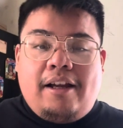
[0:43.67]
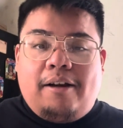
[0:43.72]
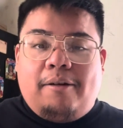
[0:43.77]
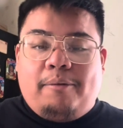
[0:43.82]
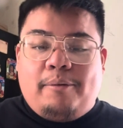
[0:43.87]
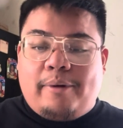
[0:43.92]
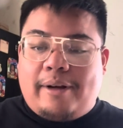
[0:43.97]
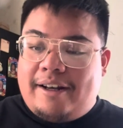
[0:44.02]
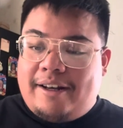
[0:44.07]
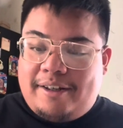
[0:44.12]

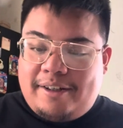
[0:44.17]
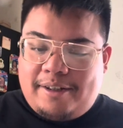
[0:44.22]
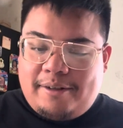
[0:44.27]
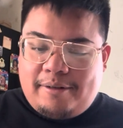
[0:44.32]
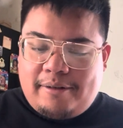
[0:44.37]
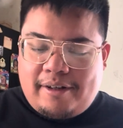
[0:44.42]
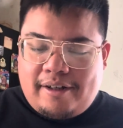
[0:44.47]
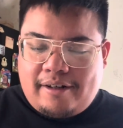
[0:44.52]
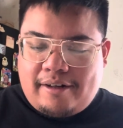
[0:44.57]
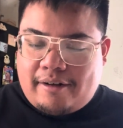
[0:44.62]
we'll get into
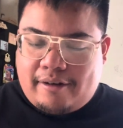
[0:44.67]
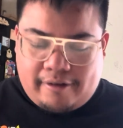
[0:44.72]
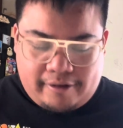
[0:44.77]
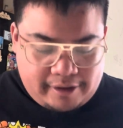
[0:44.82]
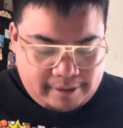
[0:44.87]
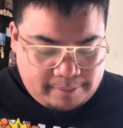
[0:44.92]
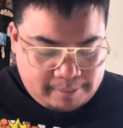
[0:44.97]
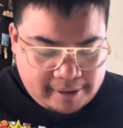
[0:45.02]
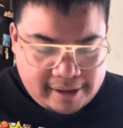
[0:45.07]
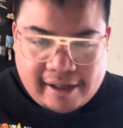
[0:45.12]
it. I'll
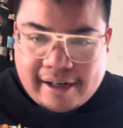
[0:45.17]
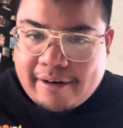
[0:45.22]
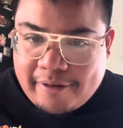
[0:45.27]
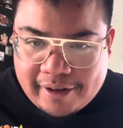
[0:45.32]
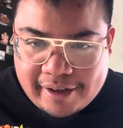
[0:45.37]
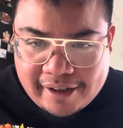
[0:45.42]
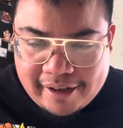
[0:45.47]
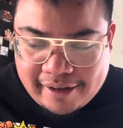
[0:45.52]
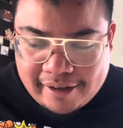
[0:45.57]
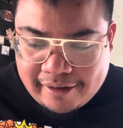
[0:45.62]
explain
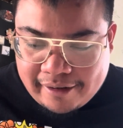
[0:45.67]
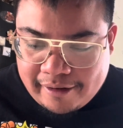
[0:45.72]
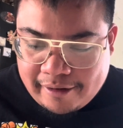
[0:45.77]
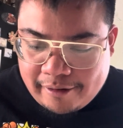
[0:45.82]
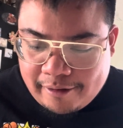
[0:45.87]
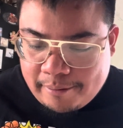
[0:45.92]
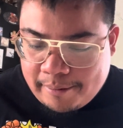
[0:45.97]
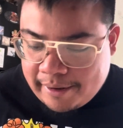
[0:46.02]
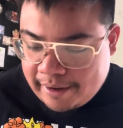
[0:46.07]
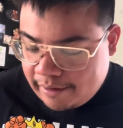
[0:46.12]
everything a
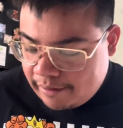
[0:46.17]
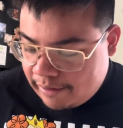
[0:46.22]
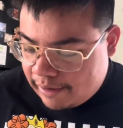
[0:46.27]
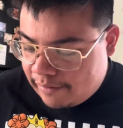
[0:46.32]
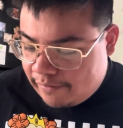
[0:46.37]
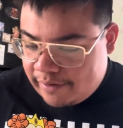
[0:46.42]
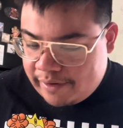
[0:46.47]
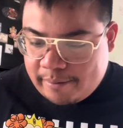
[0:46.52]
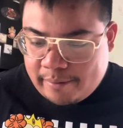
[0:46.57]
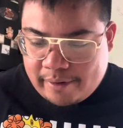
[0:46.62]
little bit. I'll give
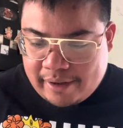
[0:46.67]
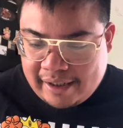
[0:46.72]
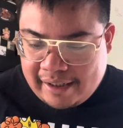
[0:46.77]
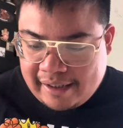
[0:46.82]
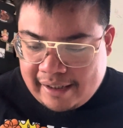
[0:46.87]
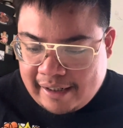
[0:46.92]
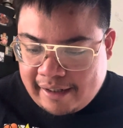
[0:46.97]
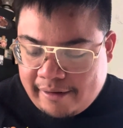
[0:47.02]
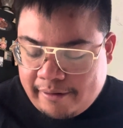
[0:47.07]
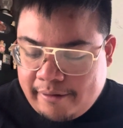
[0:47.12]
you some more
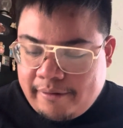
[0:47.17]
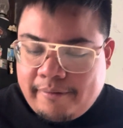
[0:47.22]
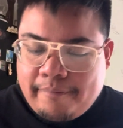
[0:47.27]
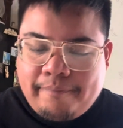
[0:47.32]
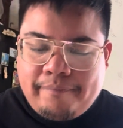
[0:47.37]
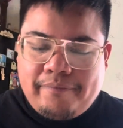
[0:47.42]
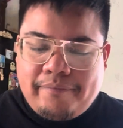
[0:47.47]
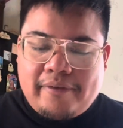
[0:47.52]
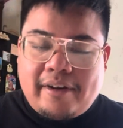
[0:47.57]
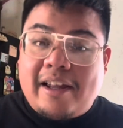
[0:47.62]
detail,
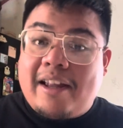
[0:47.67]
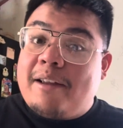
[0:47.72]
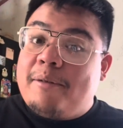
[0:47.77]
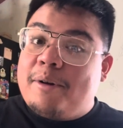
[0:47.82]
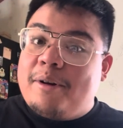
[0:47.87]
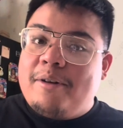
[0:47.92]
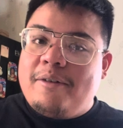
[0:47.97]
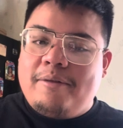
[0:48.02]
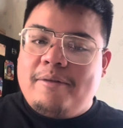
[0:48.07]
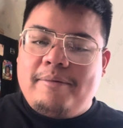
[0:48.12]
and we'll
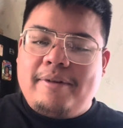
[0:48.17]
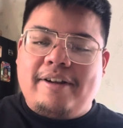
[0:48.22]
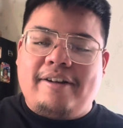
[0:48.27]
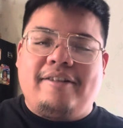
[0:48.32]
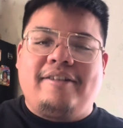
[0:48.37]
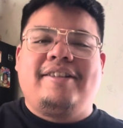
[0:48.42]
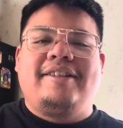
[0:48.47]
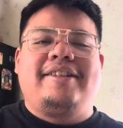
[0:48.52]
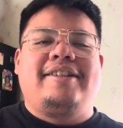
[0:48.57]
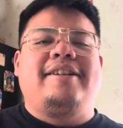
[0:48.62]
go from there.
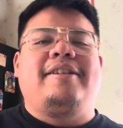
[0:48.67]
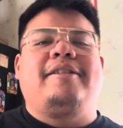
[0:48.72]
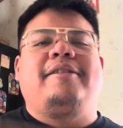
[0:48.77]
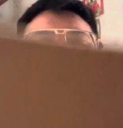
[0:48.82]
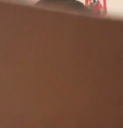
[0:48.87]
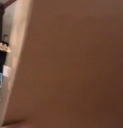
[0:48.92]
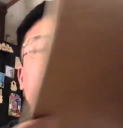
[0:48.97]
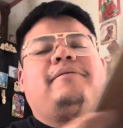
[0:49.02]
So